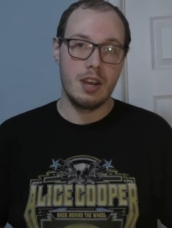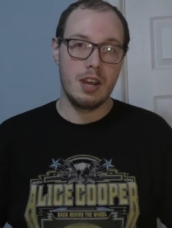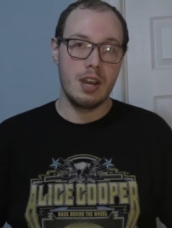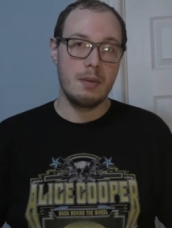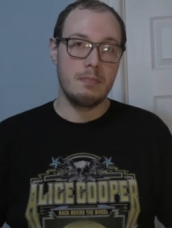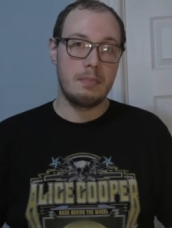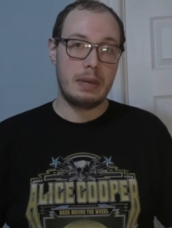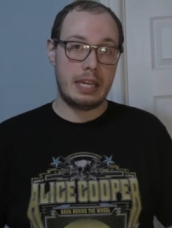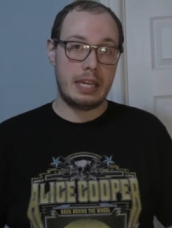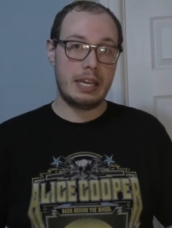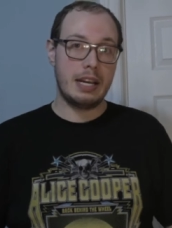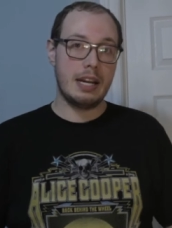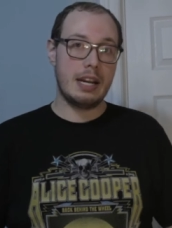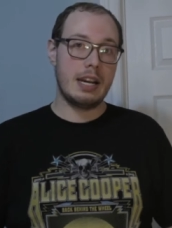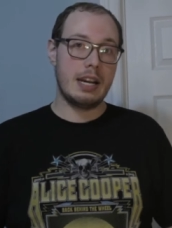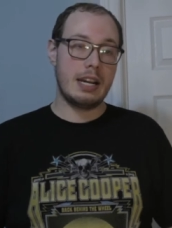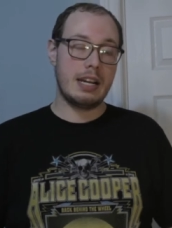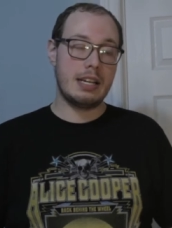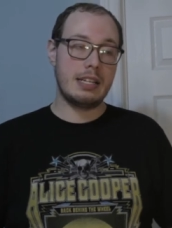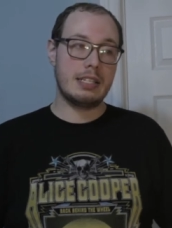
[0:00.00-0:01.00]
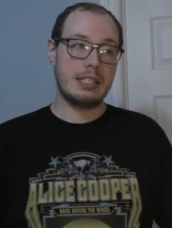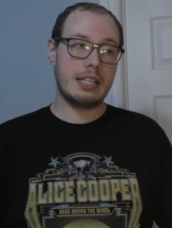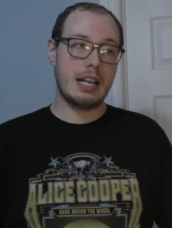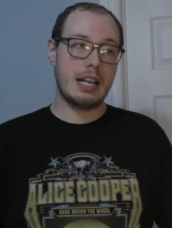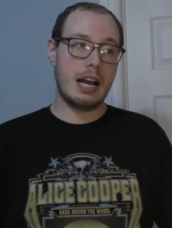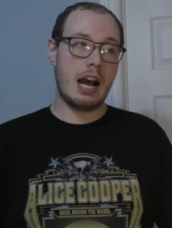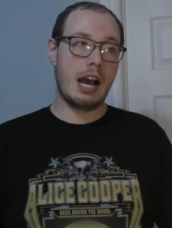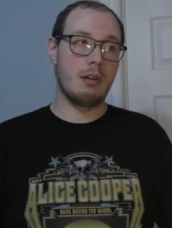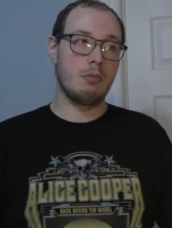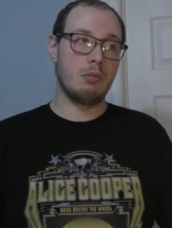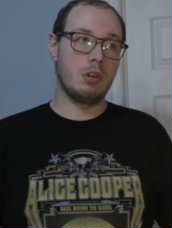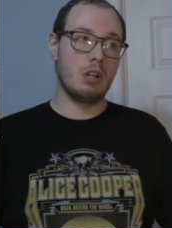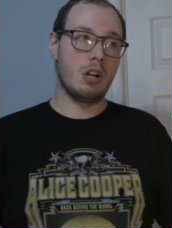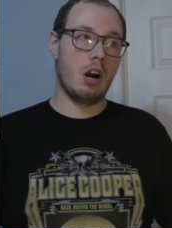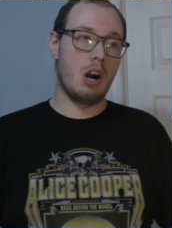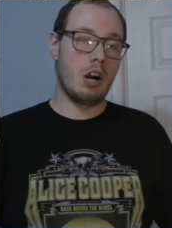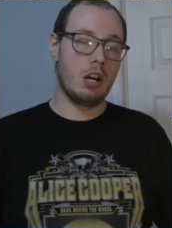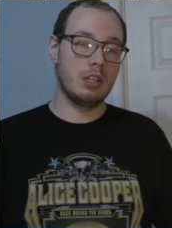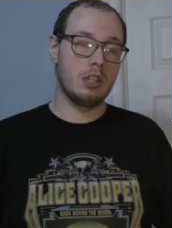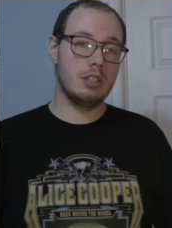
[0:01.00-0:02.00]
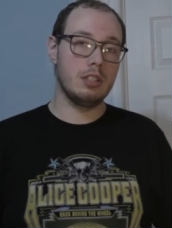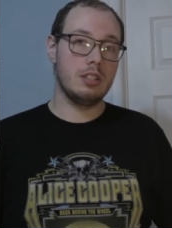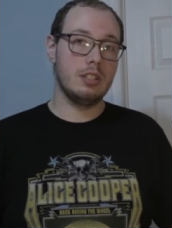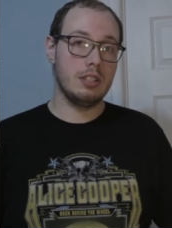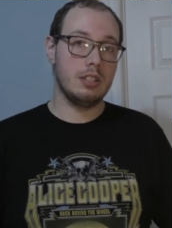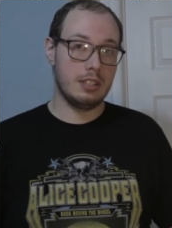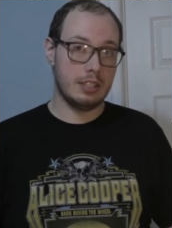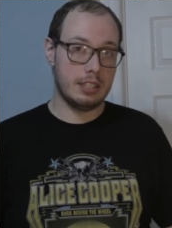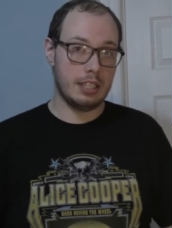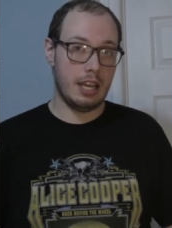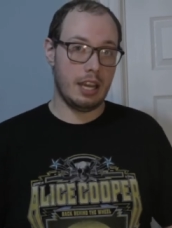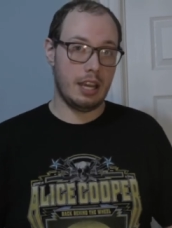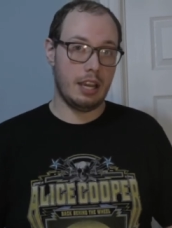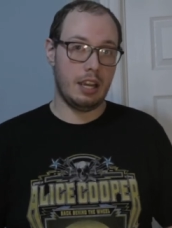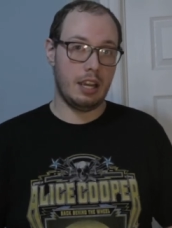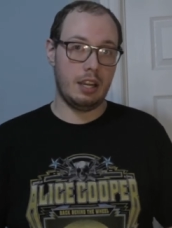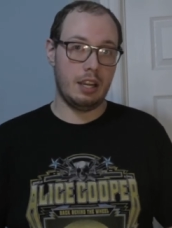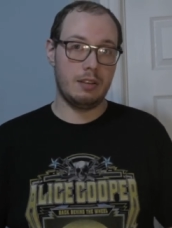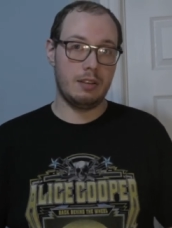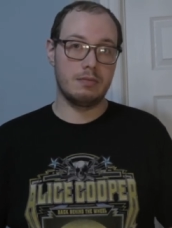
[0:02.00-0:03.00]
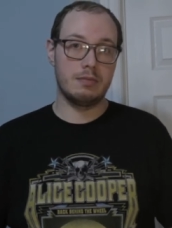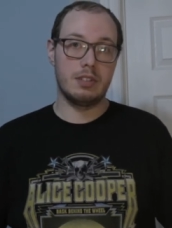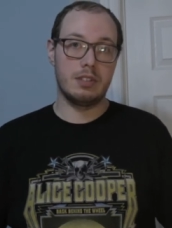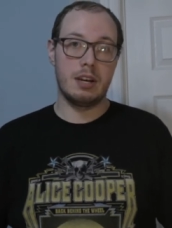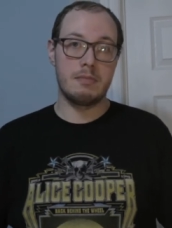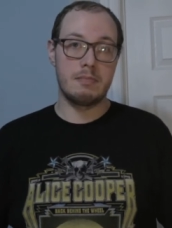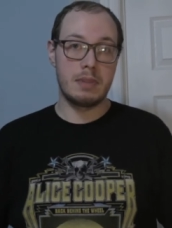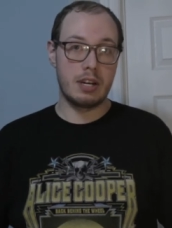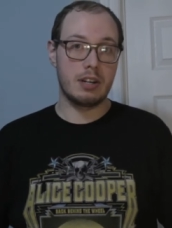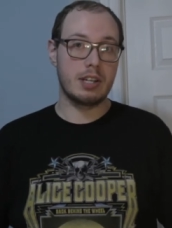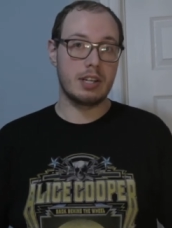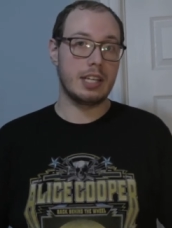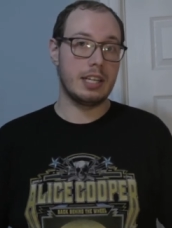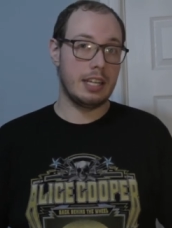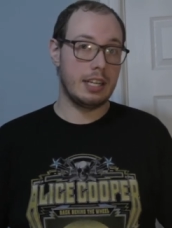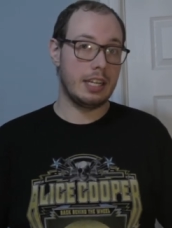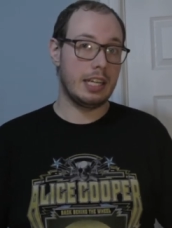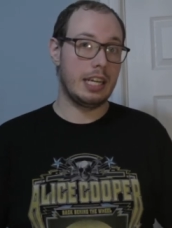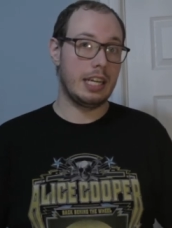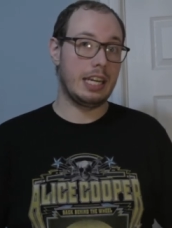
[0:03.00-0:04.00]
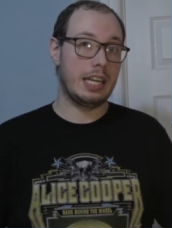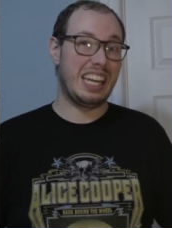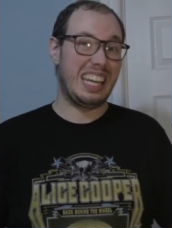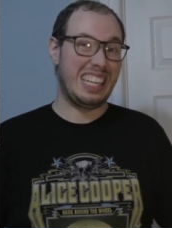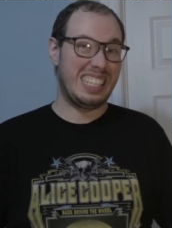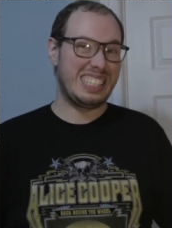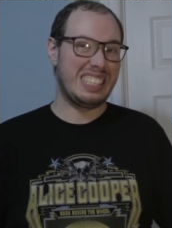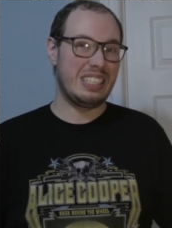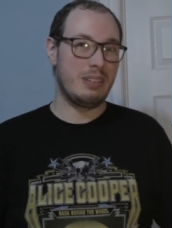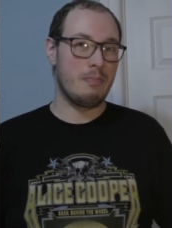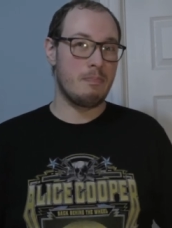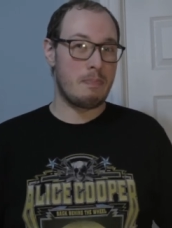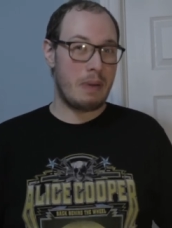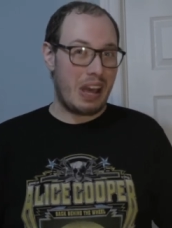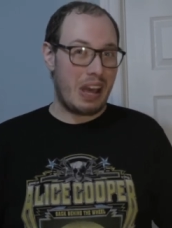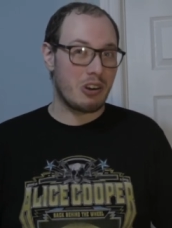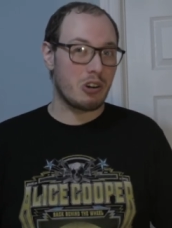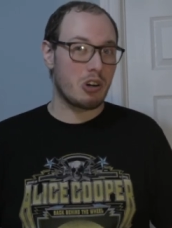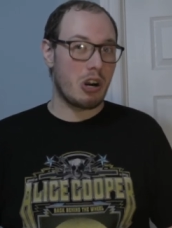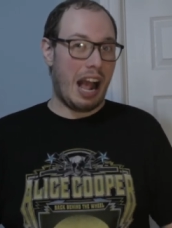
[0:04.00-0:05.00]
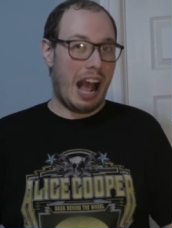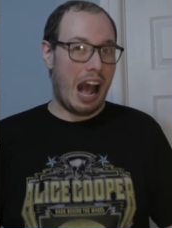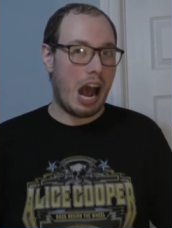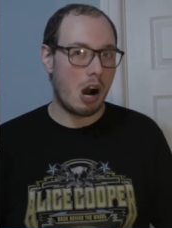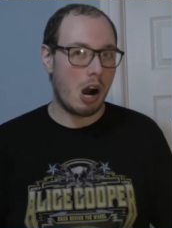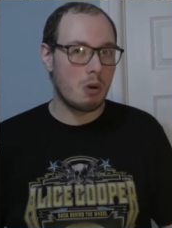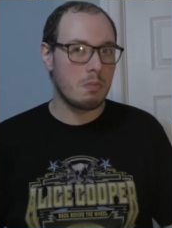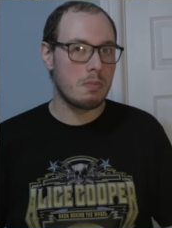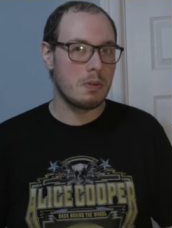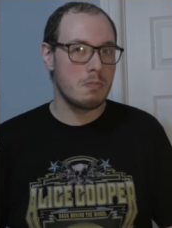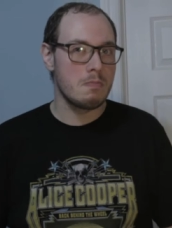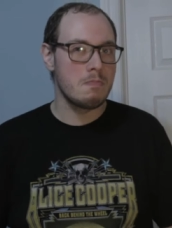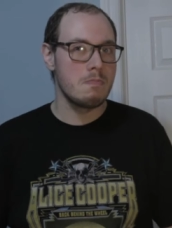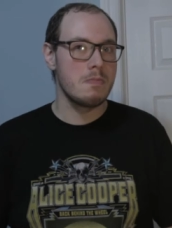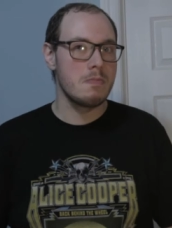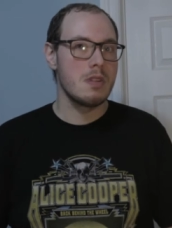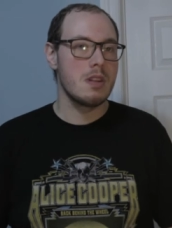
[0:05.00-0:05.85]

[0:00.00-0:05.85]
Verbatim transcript: because I would honestly say American Idiot is the better album,